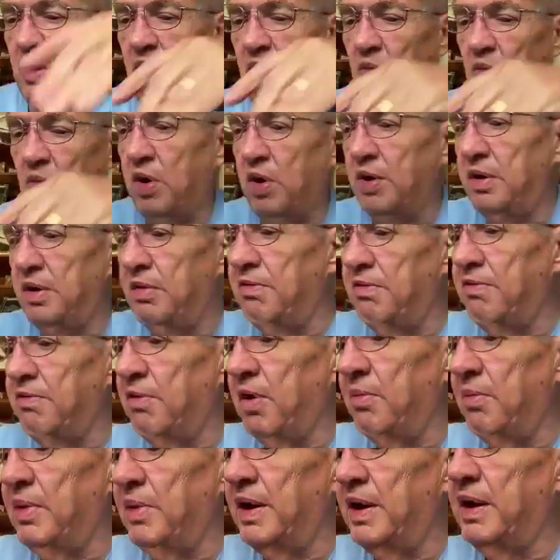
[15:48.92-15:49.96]
hot water to
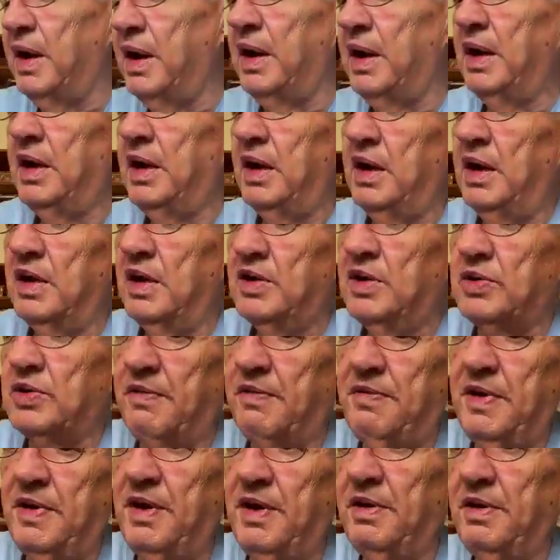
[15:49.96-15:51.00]
form it. So I
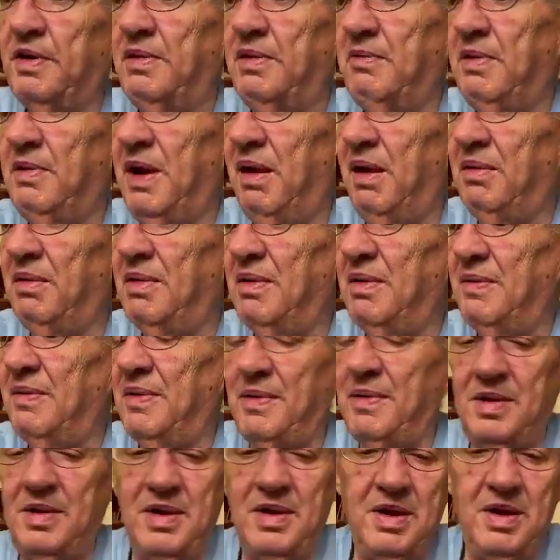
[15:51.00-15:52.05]
figured, well,
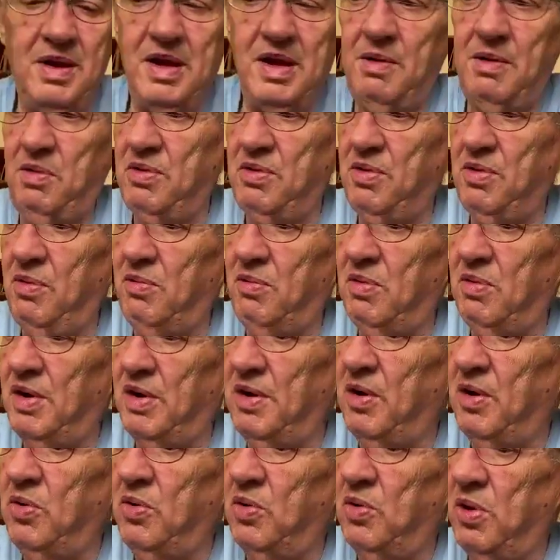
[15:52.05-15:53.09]
I don't
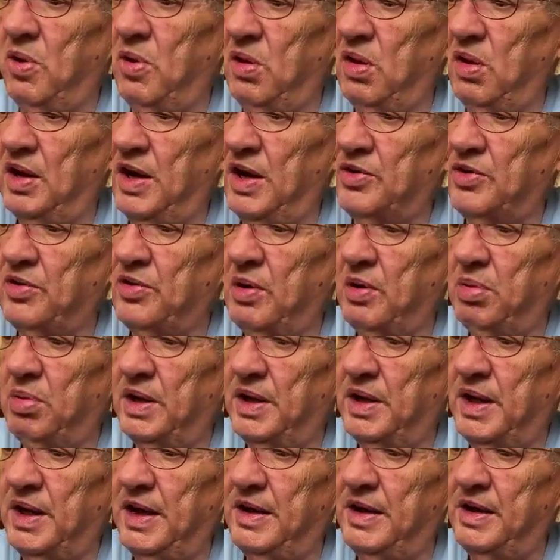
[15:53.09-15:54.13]
want to go to all that
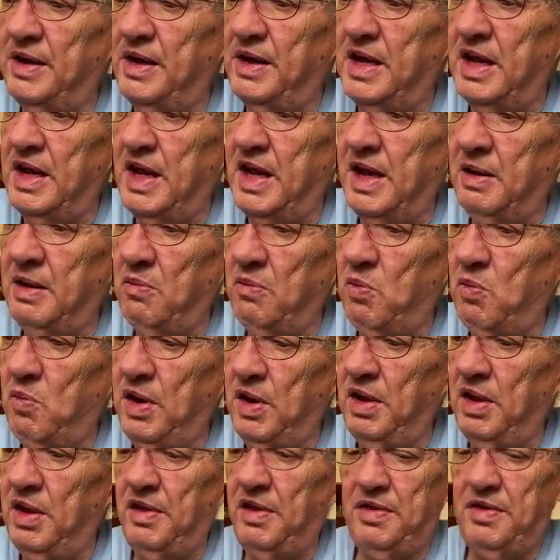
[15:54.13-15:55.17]
trouble. And
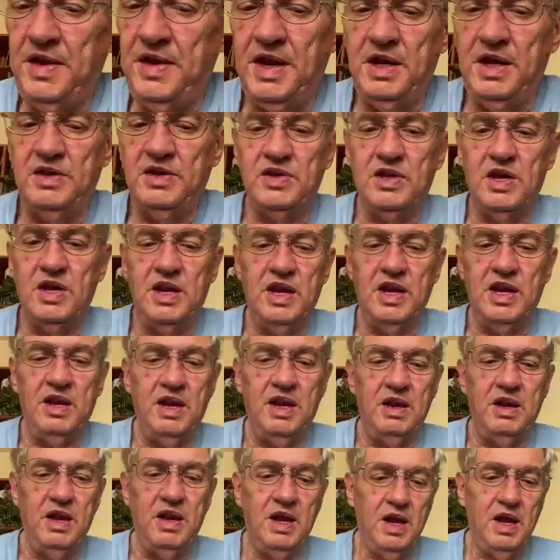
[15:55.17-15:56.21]
one of the things that it
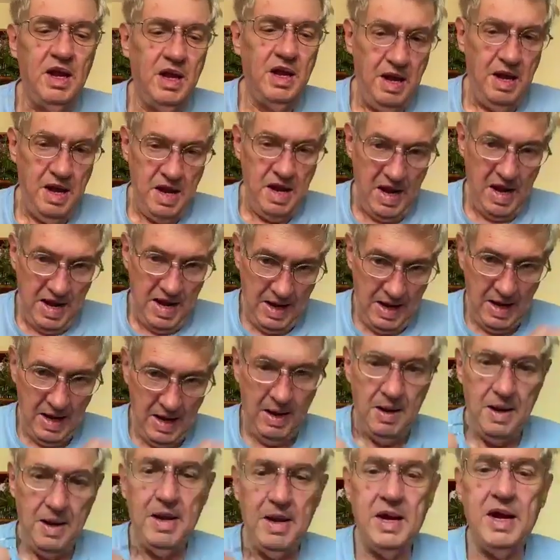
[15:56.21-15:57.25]

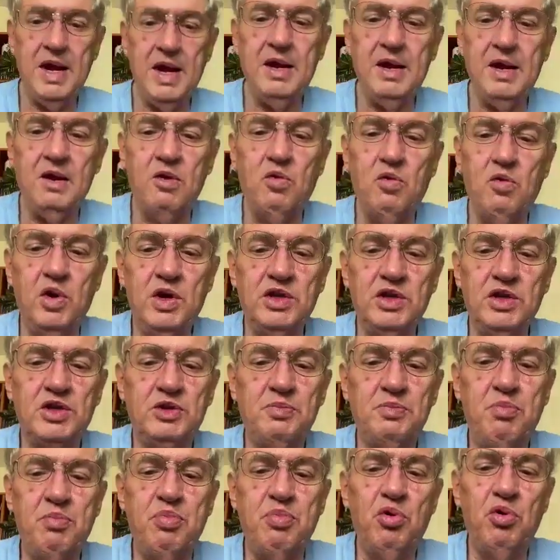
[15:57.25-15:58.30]
needed was
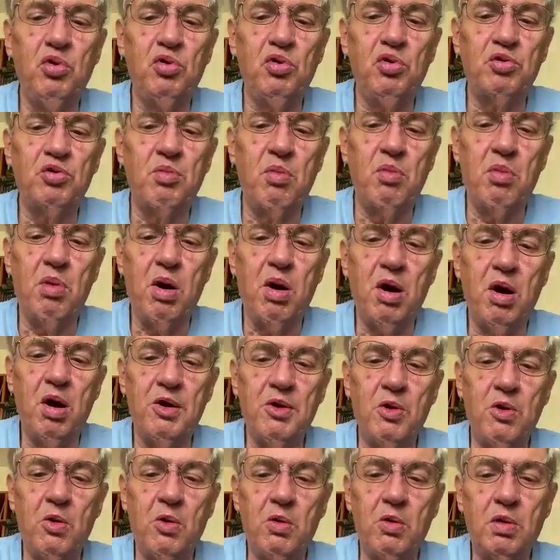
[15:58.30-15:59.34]
spooled
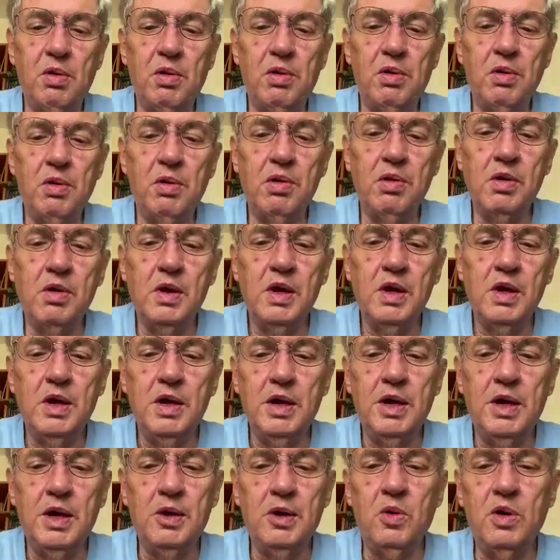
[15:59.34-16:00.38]
mono
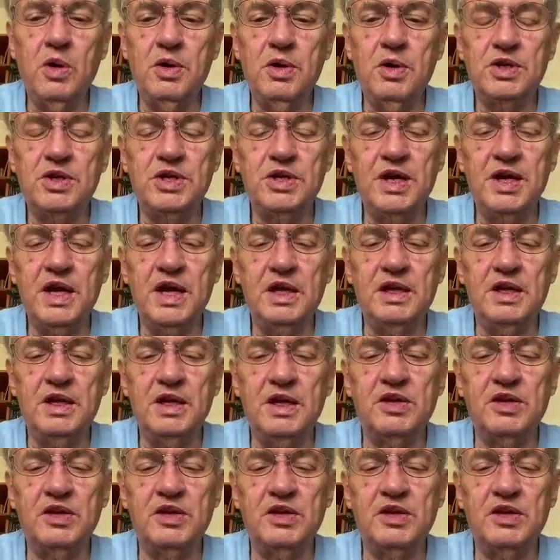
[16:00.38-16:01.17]
in order to get